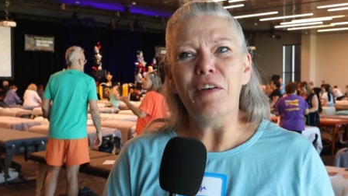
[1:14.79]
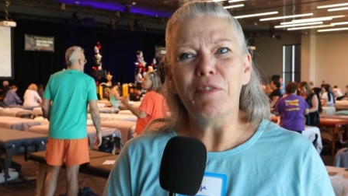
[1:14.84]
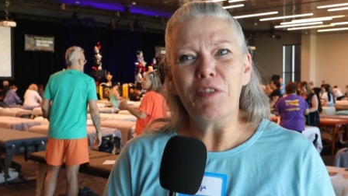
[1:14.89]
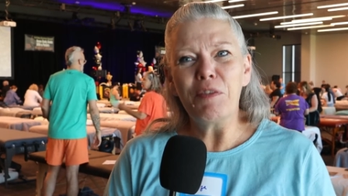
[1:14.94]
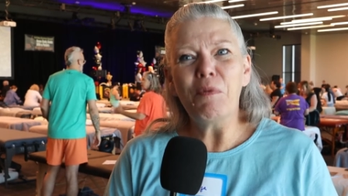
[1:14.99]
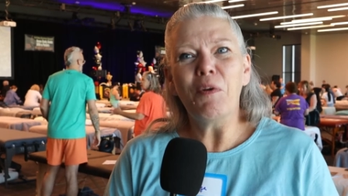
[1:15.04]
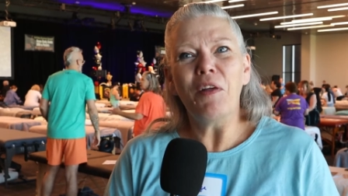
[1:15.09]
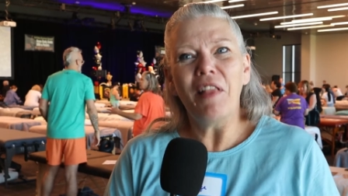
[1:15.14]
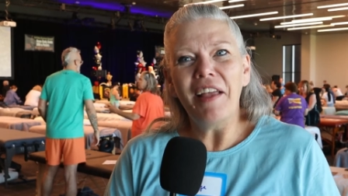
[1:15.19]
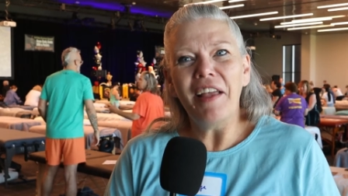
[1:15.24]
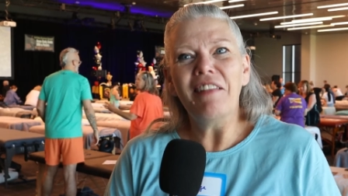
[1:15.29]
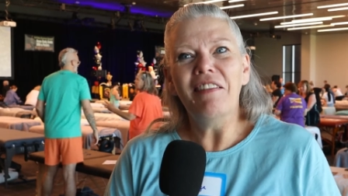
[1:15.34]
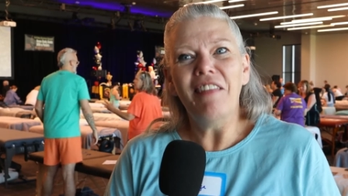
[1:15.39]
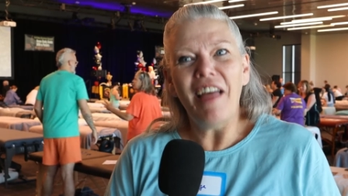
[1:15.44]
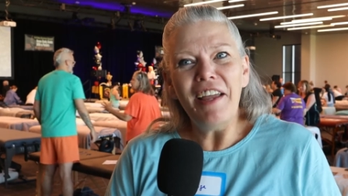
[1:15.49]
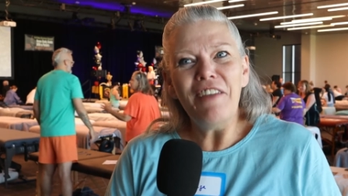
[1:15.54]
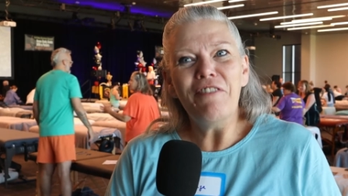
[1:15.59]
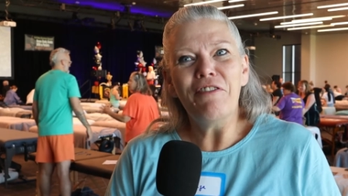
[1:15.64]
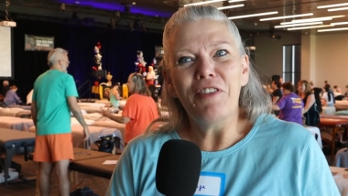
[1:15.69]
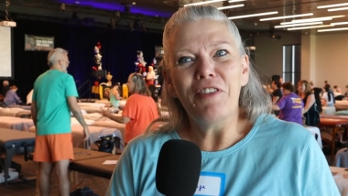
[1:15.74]
It was more like
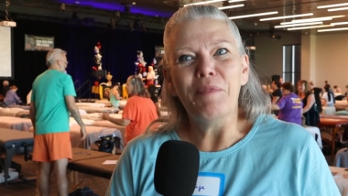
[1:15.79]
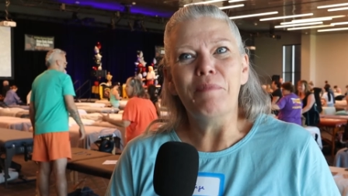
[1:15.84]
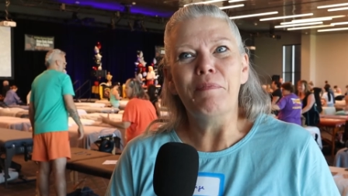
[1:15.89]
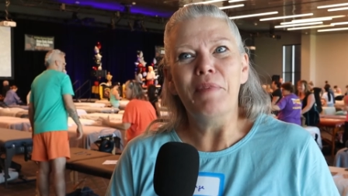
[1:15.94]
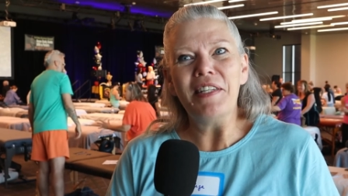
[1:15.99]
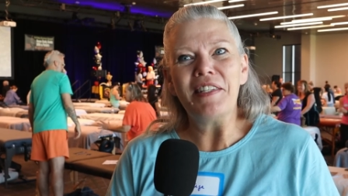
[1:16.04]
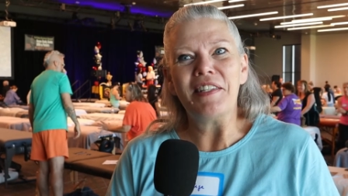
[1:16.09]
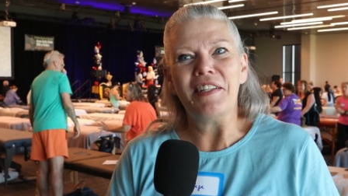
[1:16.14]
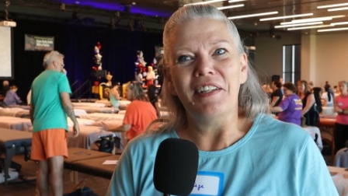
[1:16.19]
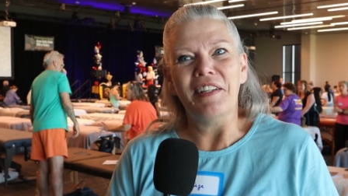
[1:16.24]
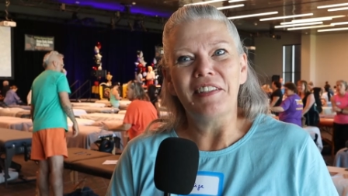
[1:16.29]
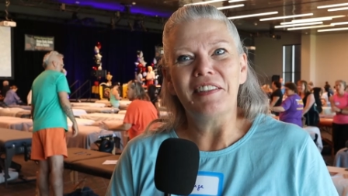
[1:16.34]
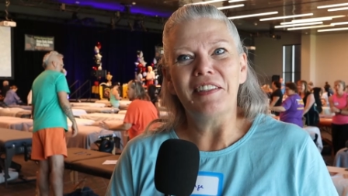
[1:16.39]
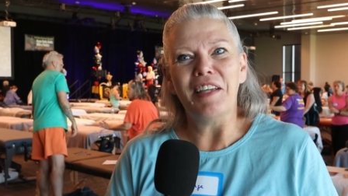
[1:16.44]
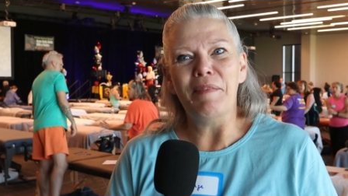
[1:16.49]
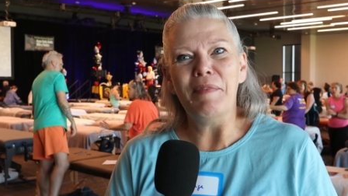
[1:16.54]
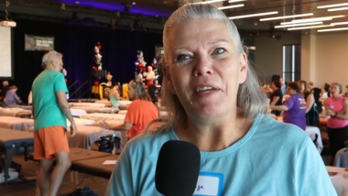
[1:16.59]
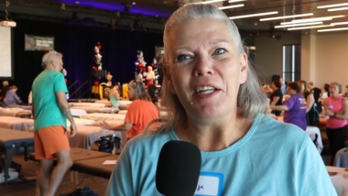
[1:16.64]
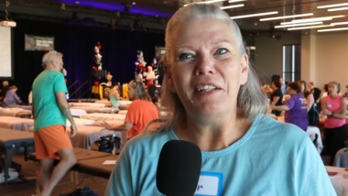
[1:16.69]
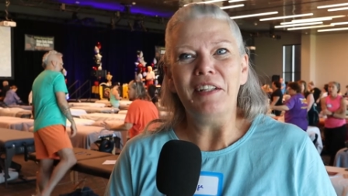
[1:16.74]
life than business.
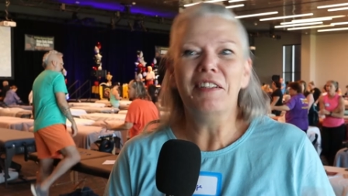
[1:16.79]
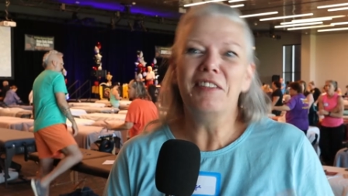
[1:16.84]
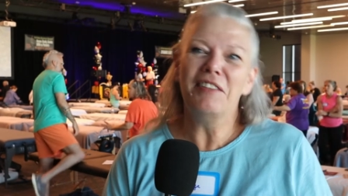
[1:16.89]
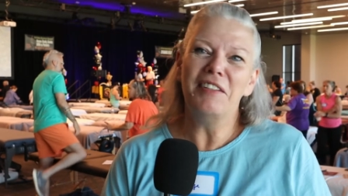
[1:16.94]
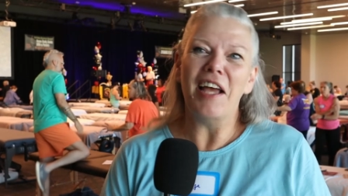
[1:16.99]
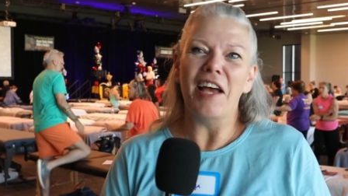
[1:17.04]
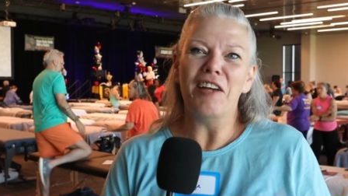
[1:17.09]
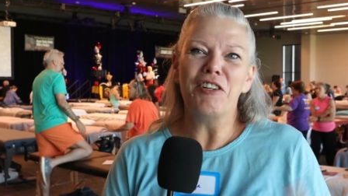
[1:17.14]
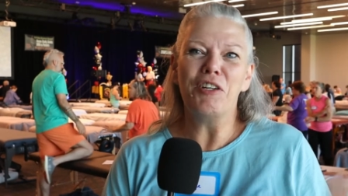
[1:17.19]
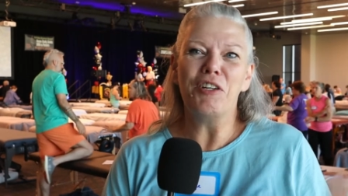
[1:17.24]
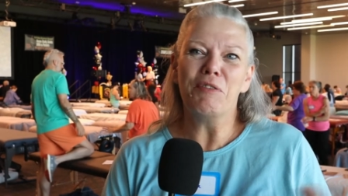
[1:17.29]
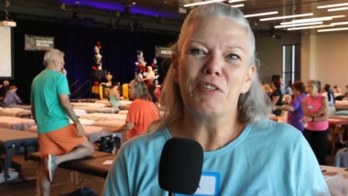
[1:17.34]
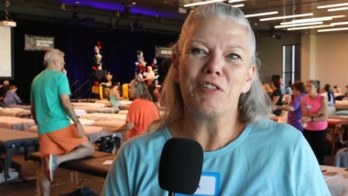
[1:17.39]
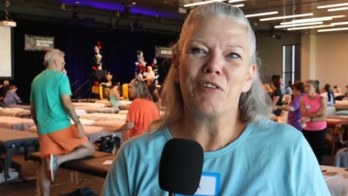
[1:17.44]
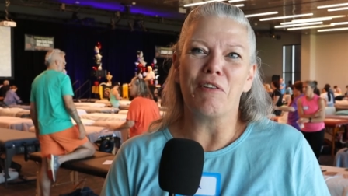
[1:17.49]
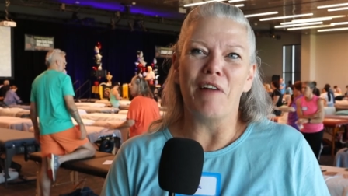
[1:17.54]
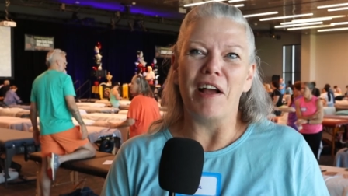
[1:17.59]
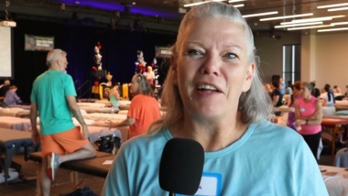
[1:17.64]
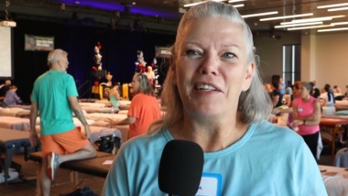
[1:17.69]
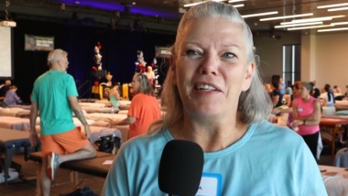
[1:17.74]
I mean, yeah, she was
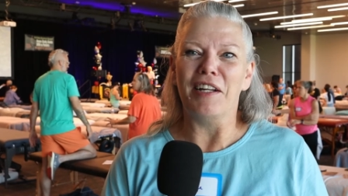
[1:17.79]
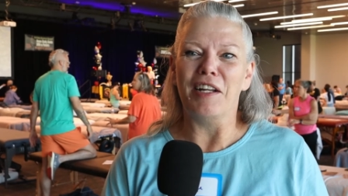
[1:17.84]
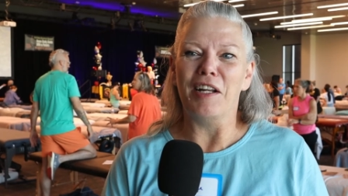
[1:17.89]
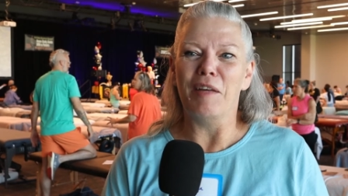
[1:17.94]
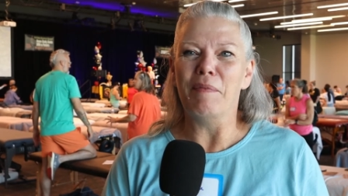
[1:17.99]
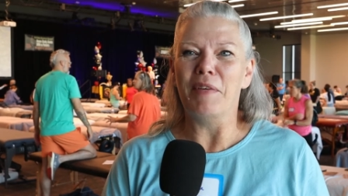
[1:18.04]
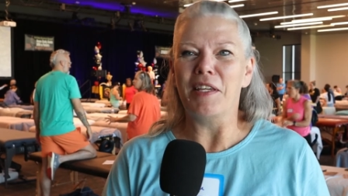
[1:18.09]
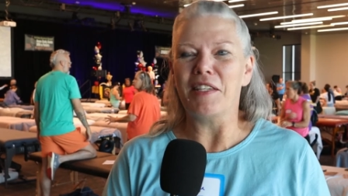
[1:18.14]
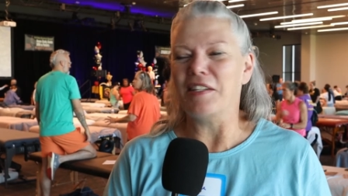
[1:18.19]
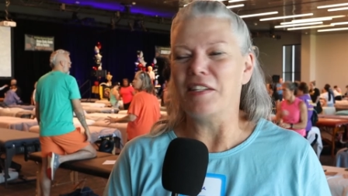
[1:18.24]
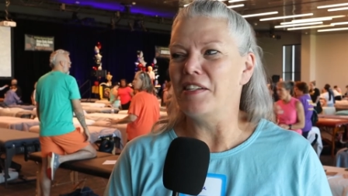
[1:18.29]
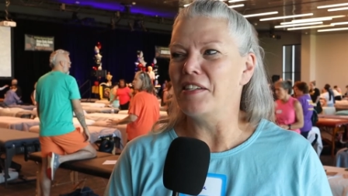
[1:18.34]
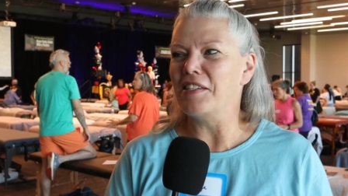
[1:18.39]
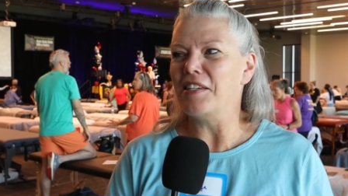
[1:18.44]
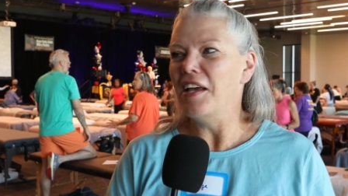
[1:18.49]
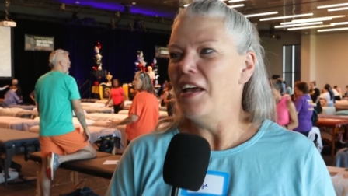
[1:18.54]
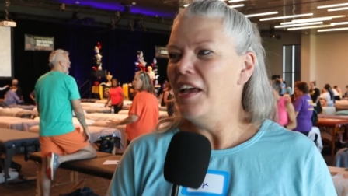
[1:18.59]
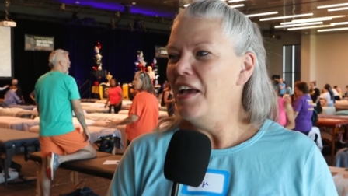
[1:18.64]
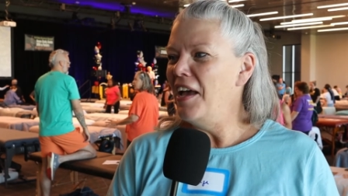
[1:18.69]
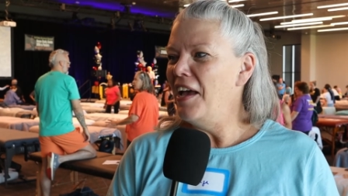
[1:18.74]
directing it at
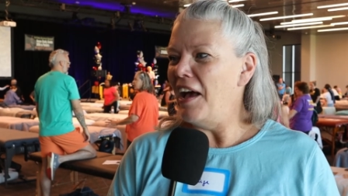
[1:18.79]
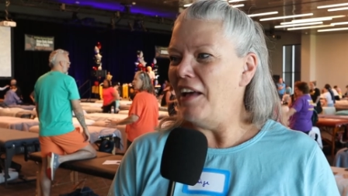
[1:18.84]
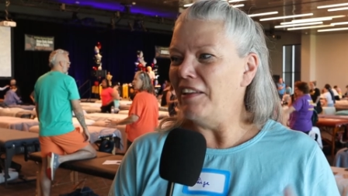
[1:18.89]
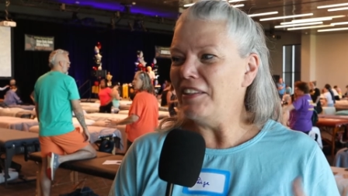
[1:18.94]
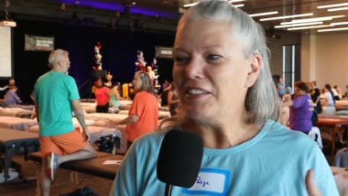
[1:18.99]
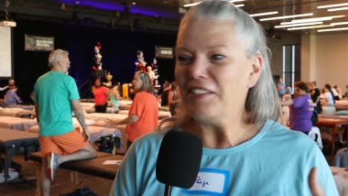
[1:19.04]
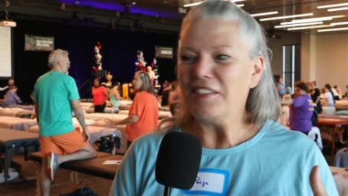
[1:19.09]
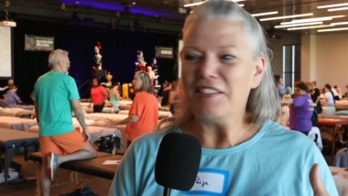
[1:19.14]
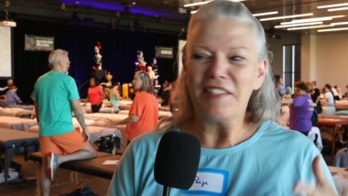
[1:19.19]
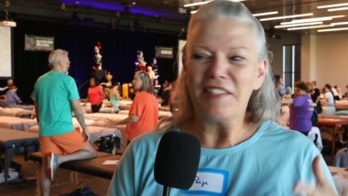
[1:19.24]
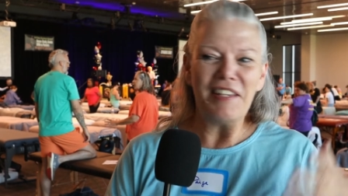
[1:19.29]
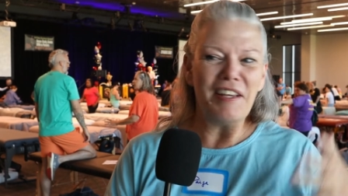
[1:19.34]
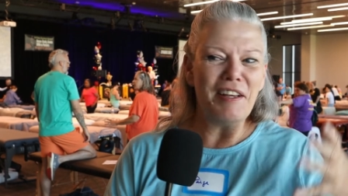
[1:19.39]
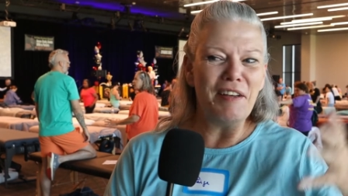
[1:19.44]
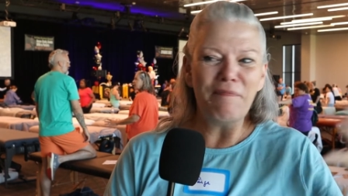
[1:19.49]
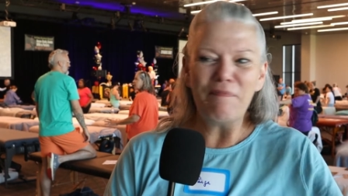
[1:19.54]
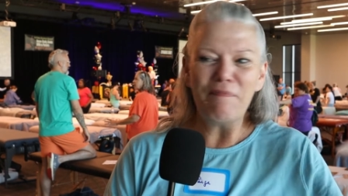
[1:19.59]
business. Allison's